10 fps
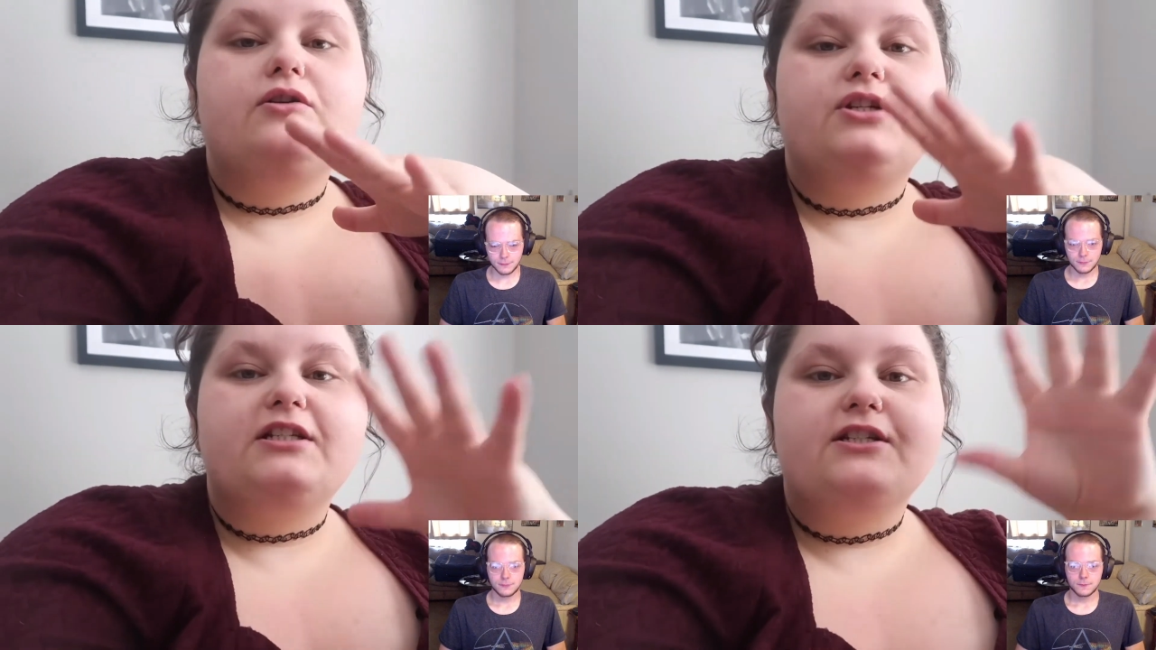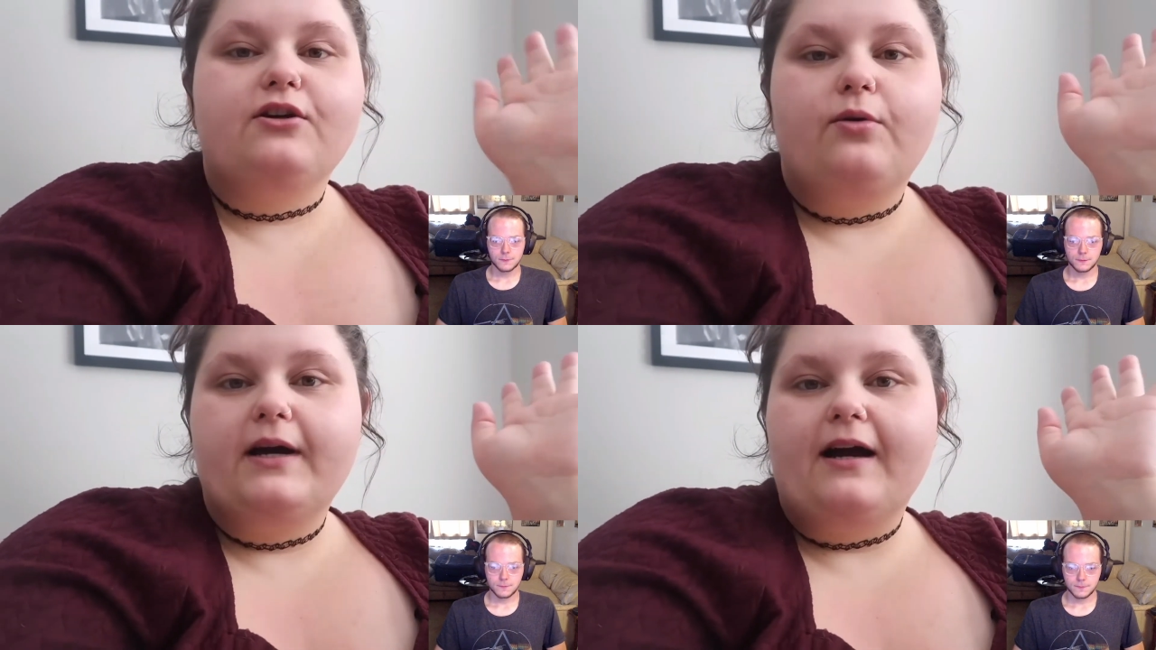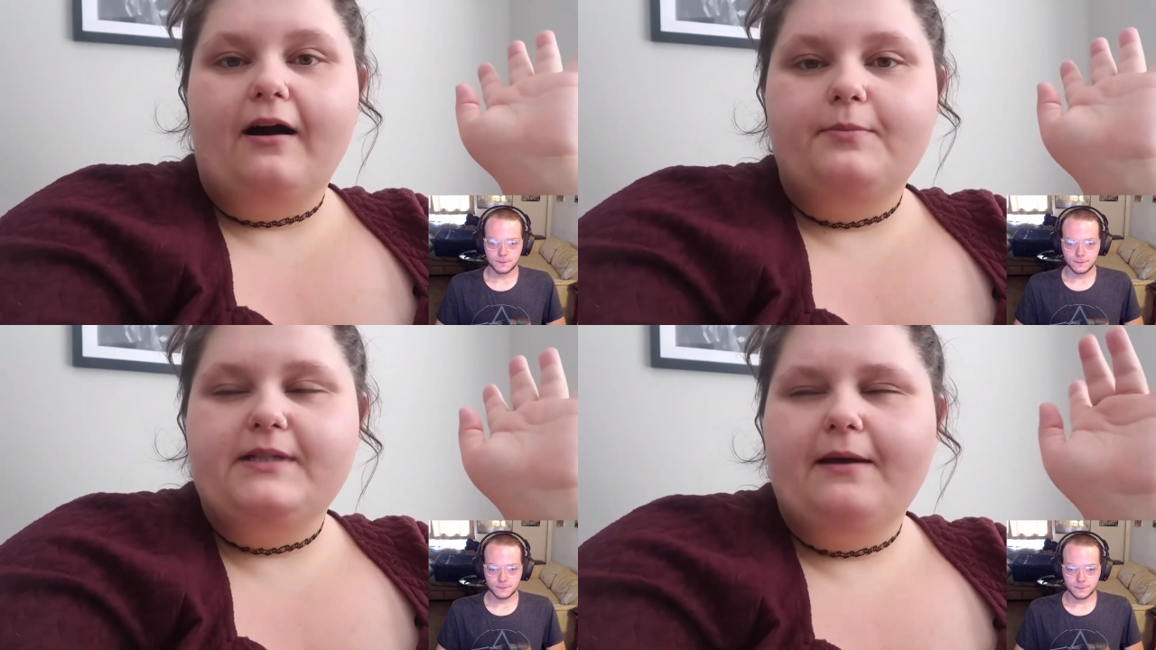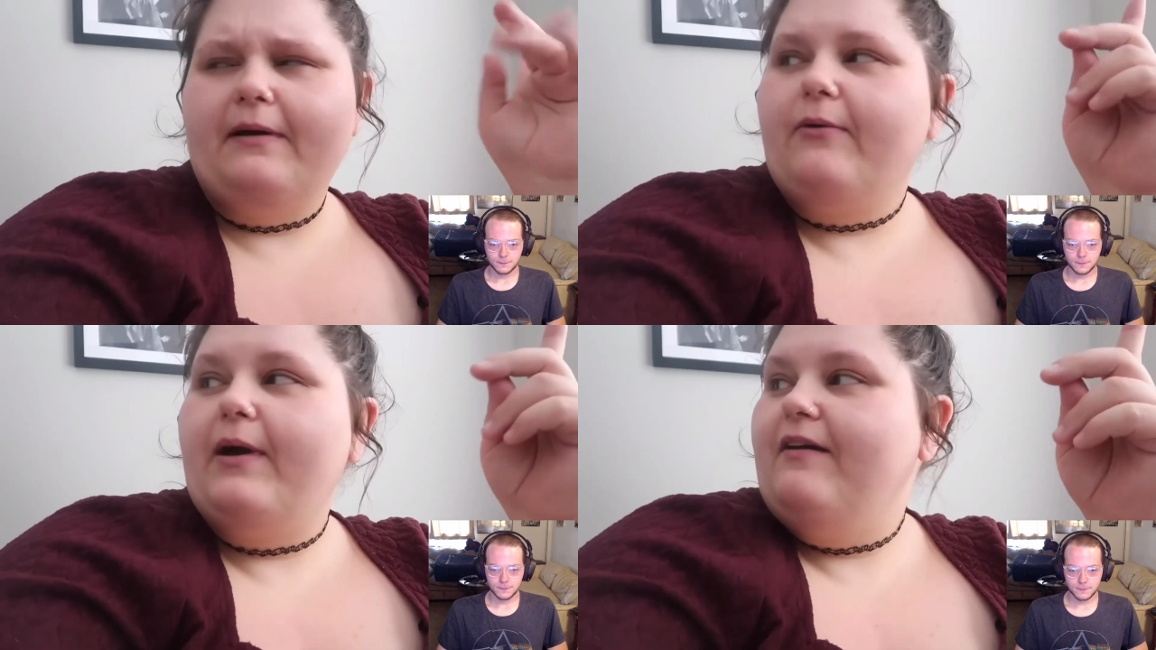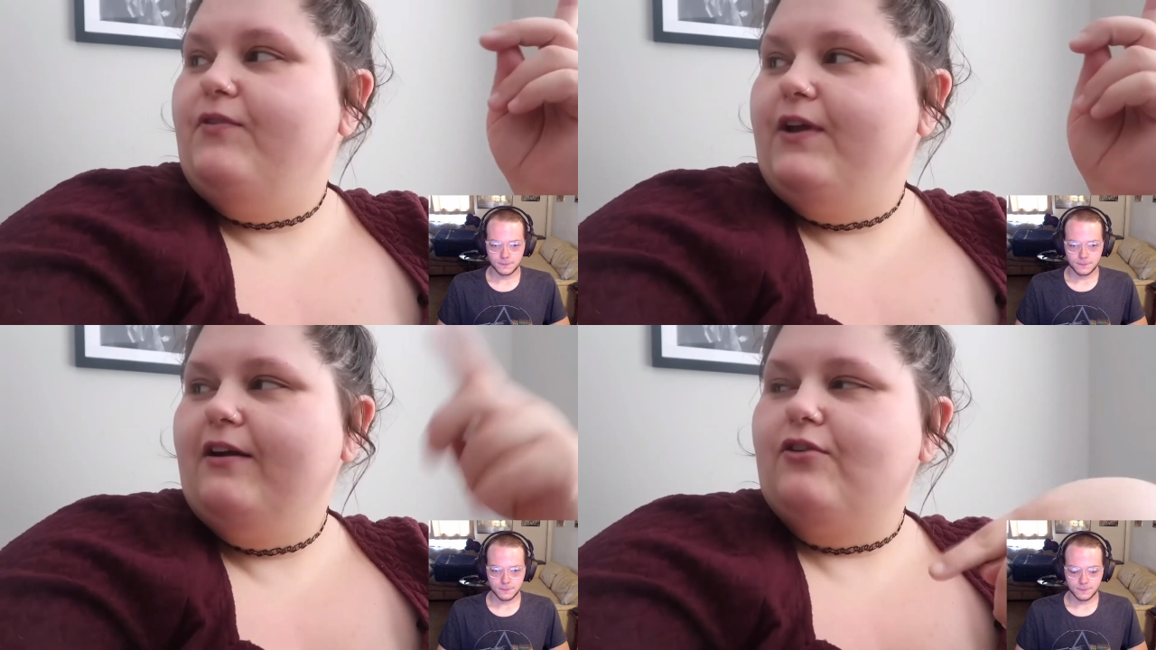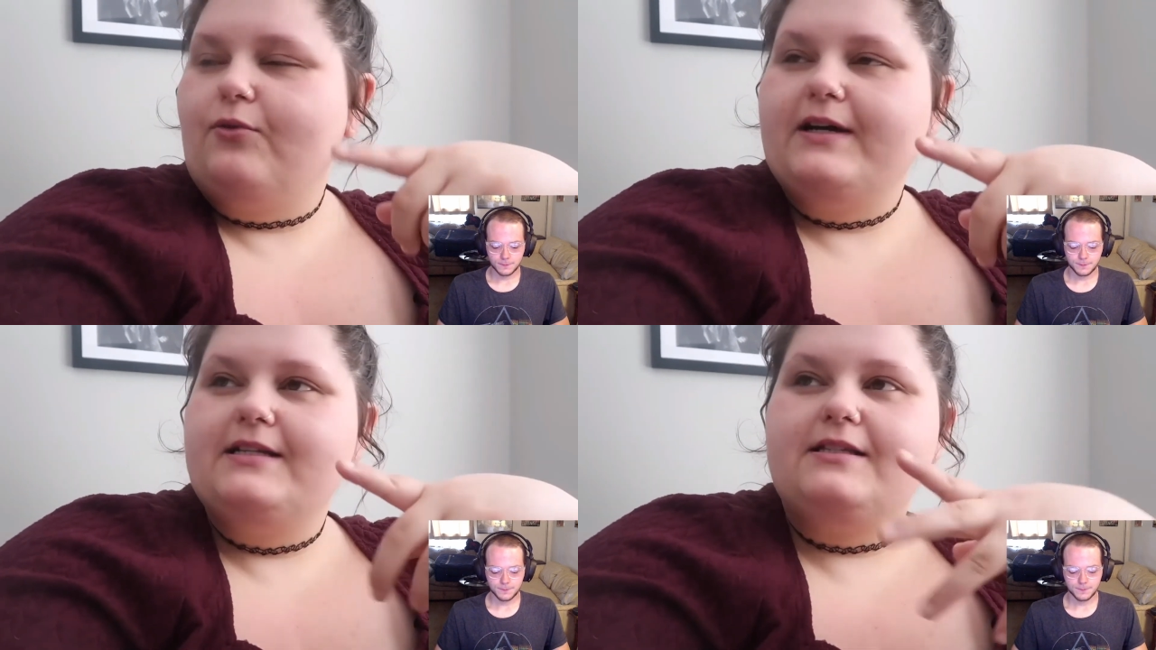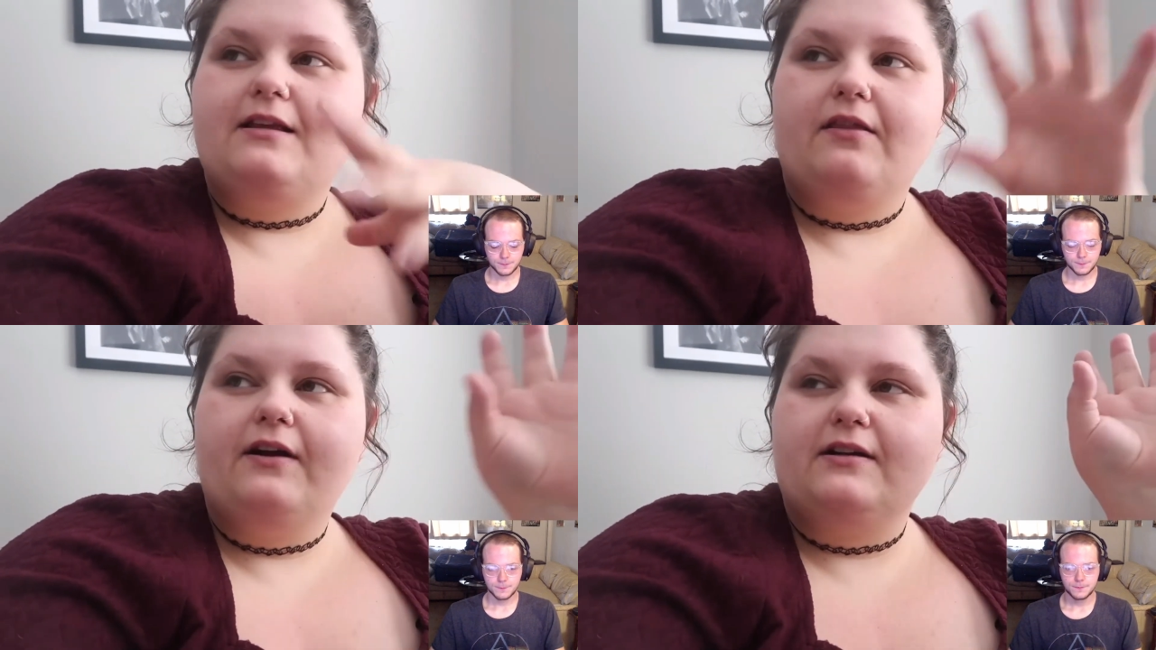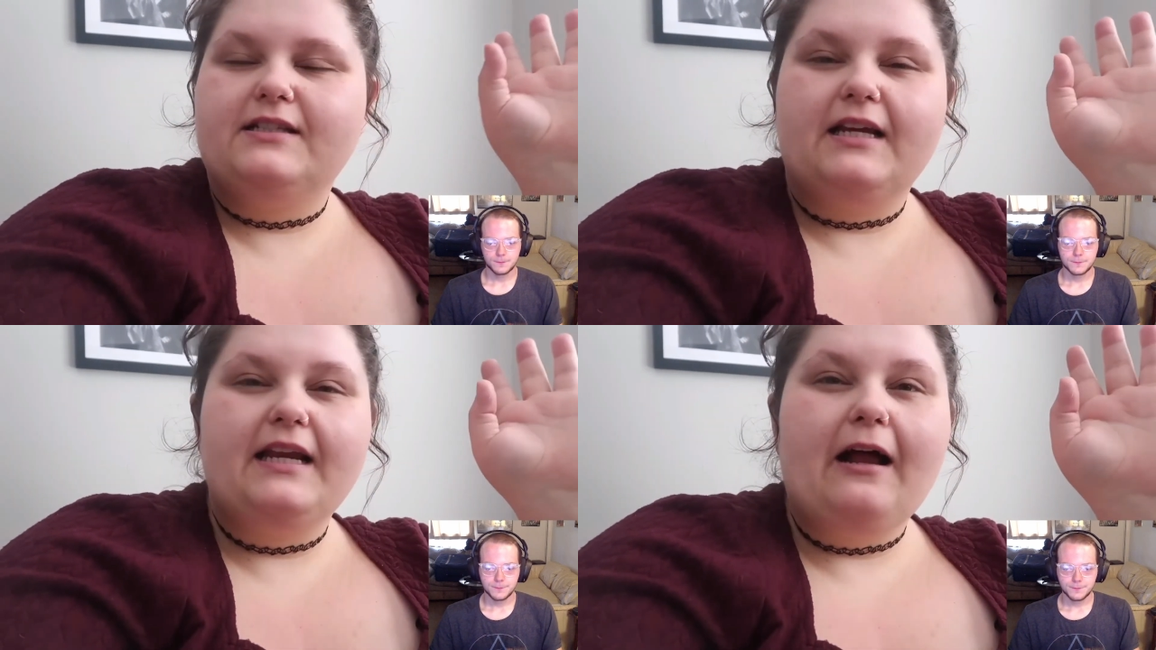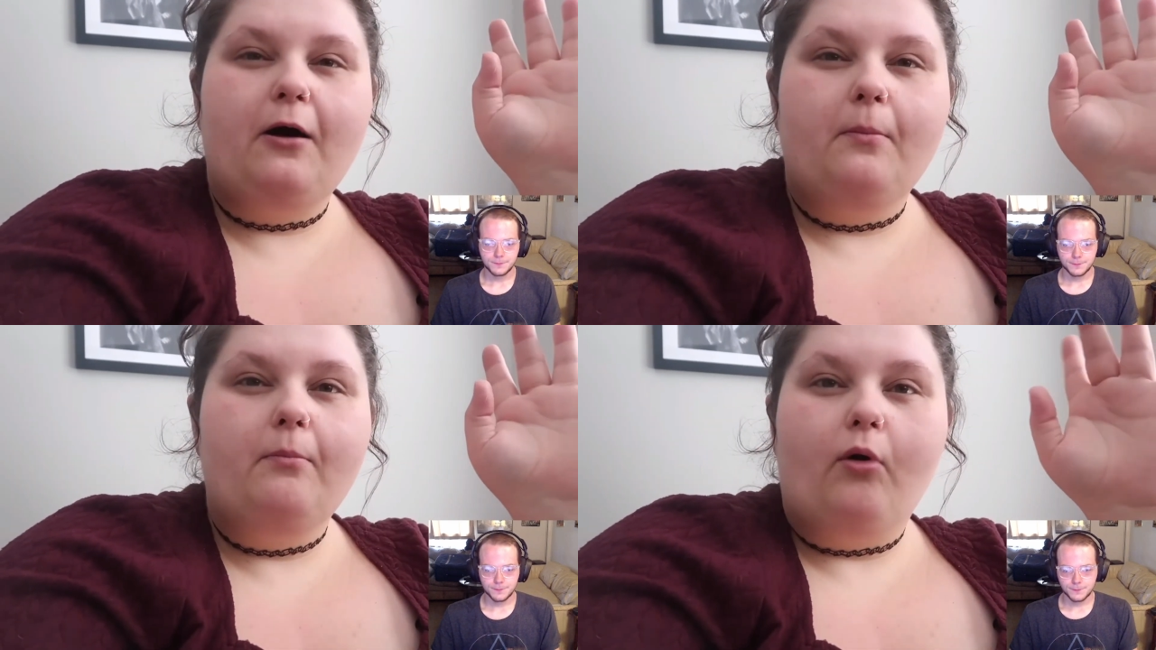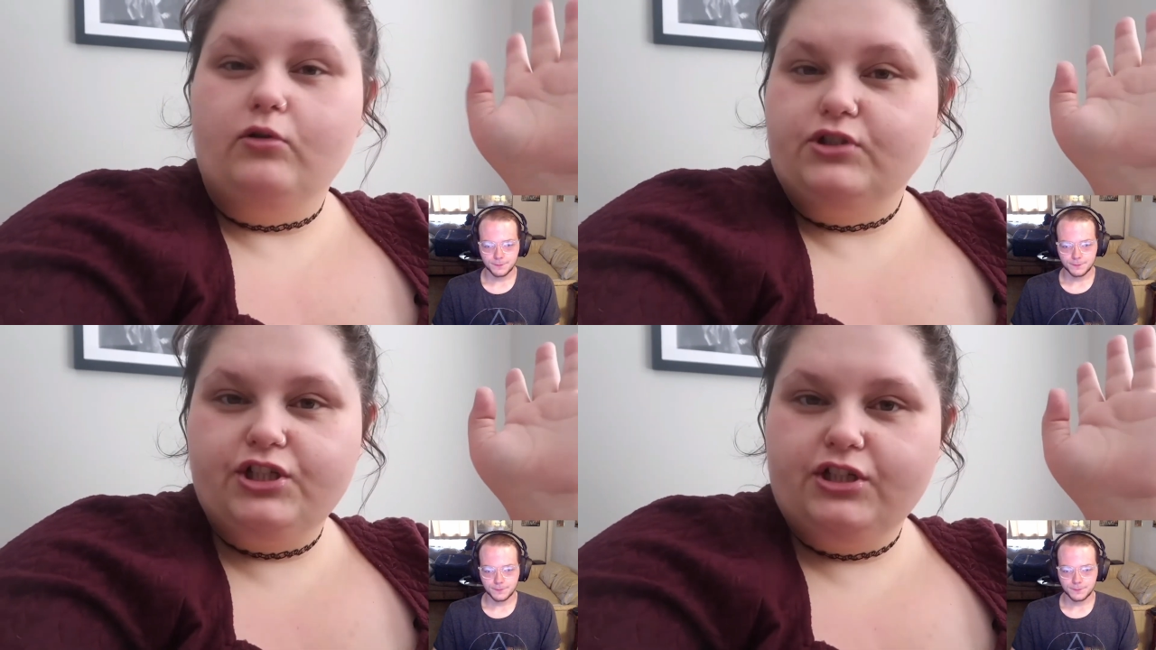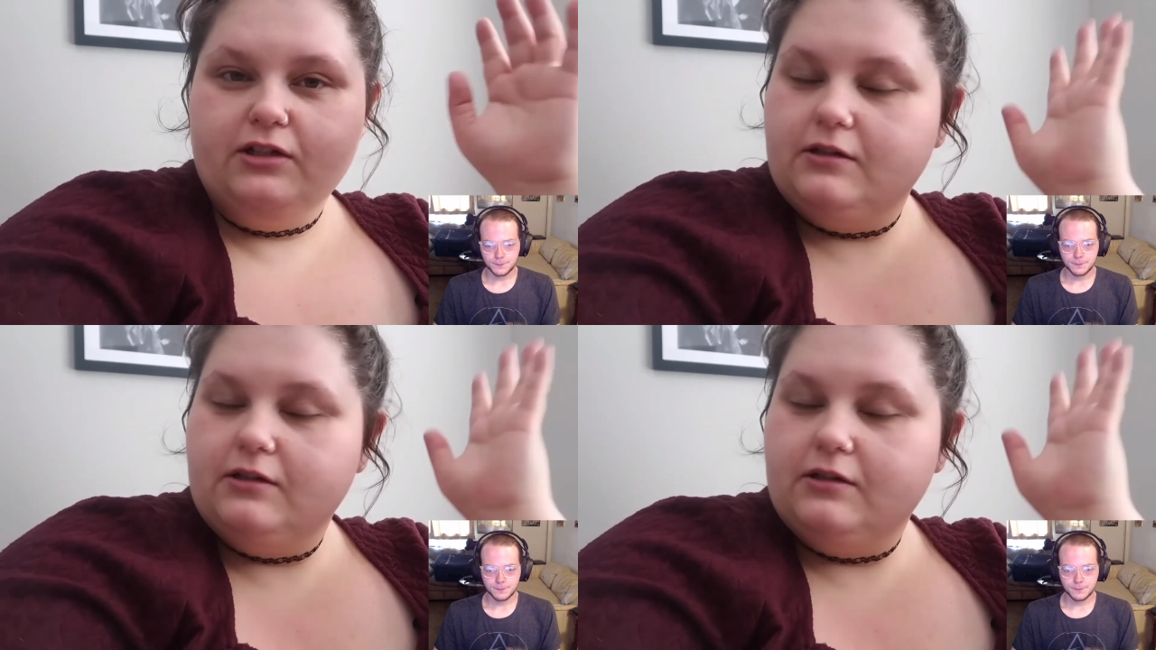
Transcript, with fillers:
Speaker 1: just a quick update, by the way. If you hear noise, they're setting out mulch